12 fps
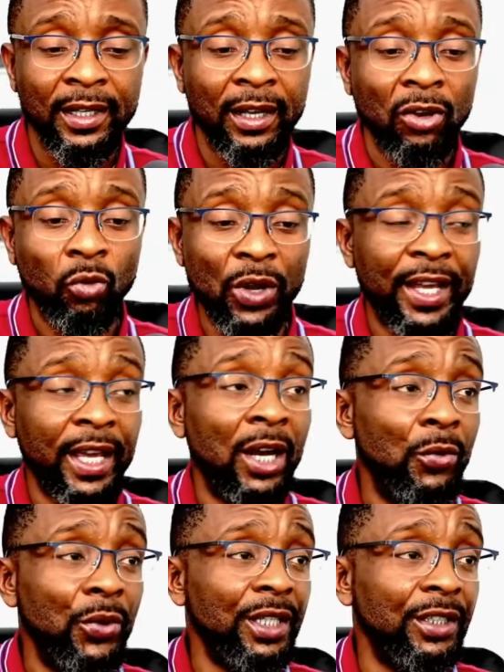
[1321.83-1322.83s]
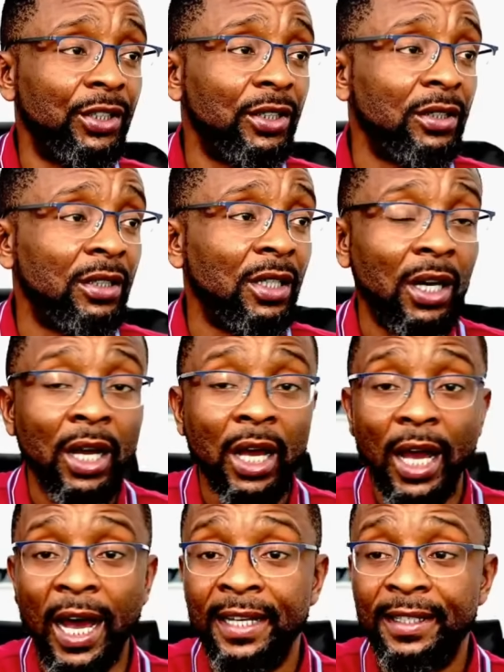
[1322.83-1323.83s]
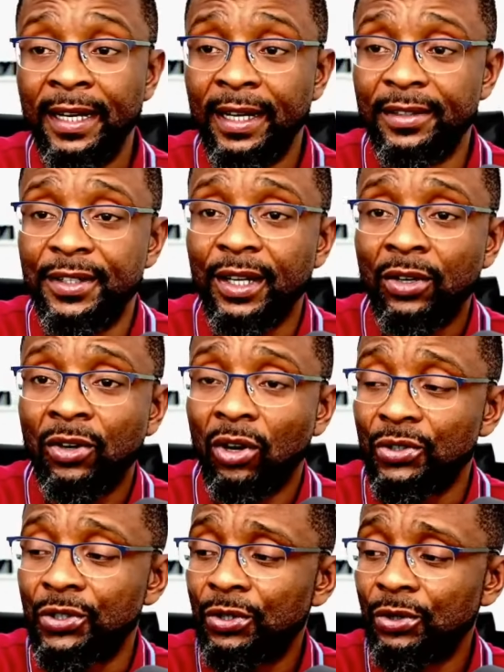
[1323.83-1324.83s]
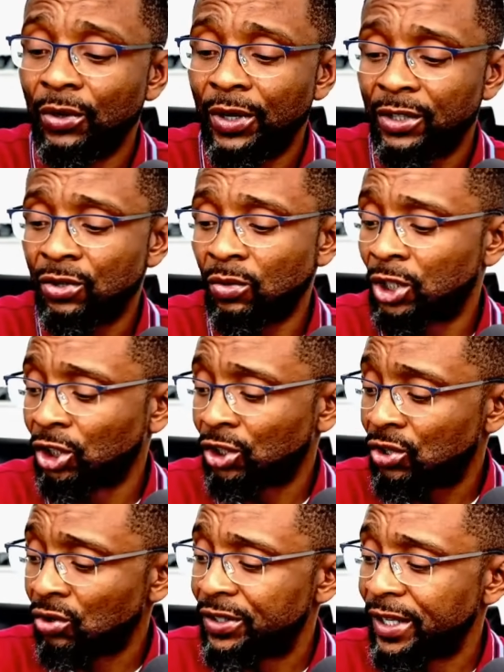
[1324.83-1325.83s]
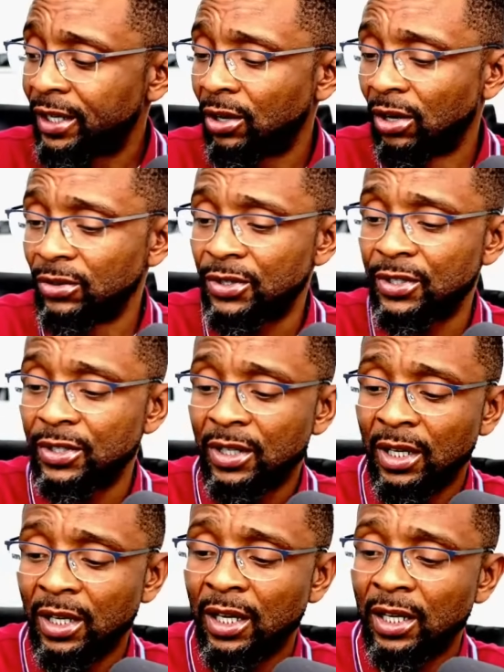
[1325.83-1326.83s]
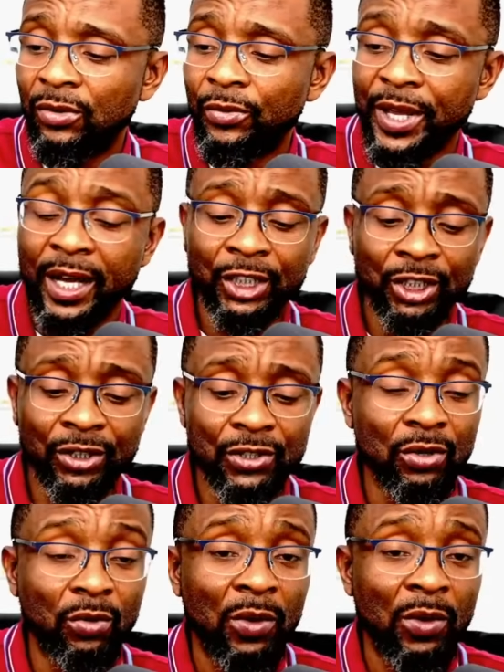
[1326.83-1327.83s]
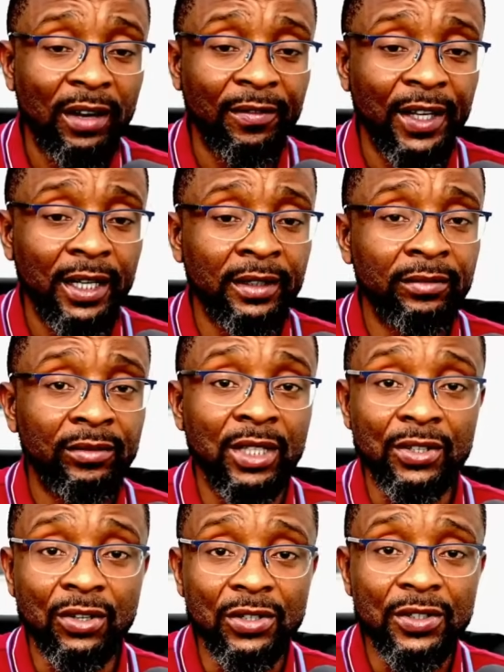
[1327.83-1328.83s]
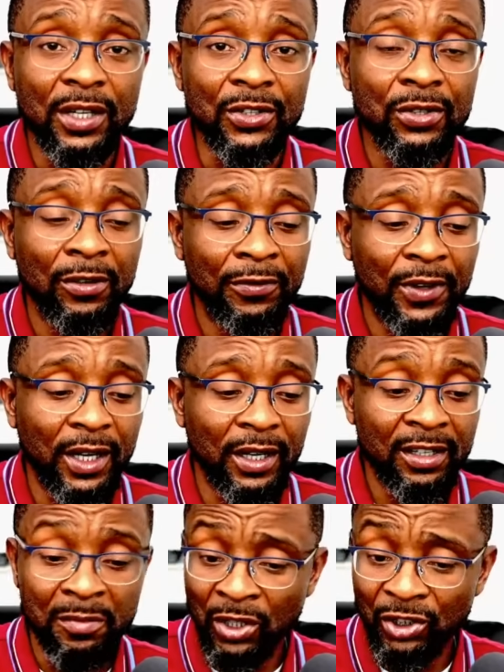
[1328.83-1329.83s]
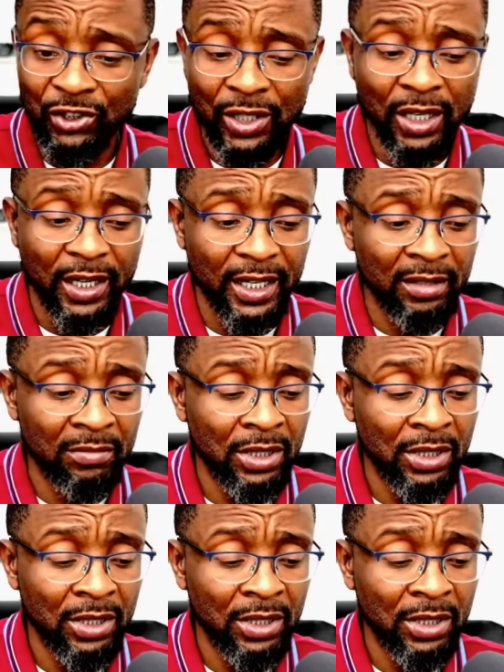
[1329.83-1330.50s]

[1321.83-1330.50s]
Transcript: we can reach and then I take calls too. Okay, so we're just going to take calls, reactions to what we have uh, discussed uh, so far. It's brunch time,